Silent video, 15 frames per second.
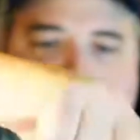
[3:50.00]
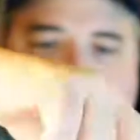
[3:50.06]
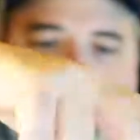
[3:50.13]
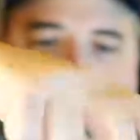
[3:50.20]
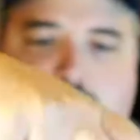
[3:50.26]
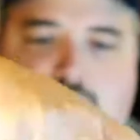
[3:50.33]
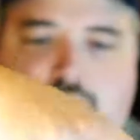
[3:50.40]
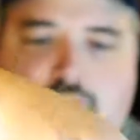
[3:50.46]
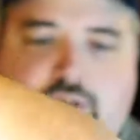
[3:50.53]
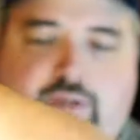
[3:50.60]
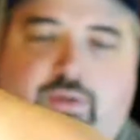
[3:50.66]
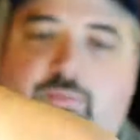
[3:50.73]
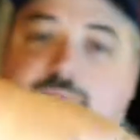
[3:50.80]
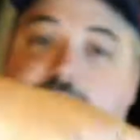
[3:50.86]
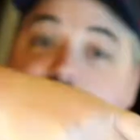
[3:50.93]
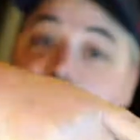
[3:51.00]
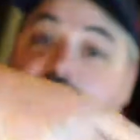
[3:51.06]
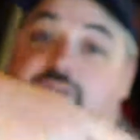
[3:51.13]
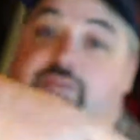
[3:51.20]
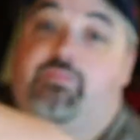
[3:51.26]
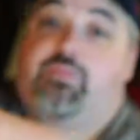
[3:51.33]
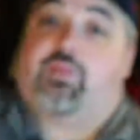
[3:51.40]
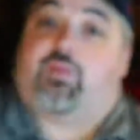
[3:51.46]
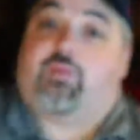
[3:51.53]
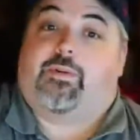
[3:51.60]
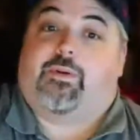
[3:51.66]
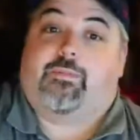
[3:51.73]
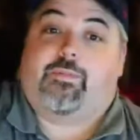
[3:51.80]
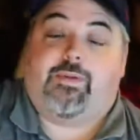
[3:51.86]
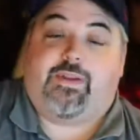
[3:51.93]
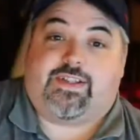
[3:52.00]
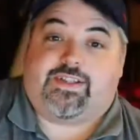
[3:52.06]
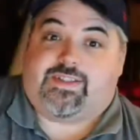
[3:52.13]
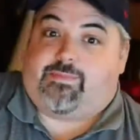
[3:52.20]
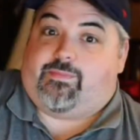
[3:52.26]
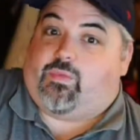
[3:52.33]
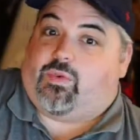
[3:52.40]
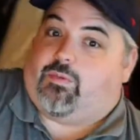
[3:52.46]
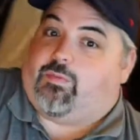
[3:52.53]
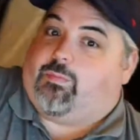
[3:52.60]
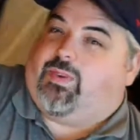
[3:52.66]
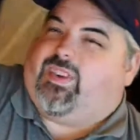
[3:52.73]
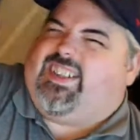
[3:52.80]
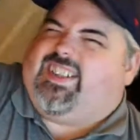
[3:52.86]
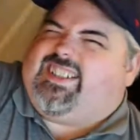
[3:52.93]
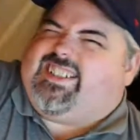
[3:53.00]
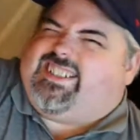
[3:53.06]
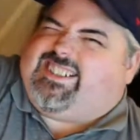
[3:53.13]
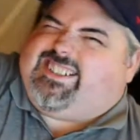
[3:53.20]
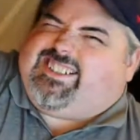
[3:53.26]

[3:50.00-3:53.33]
And I hope this doesn't blow up on me because I'm putting it.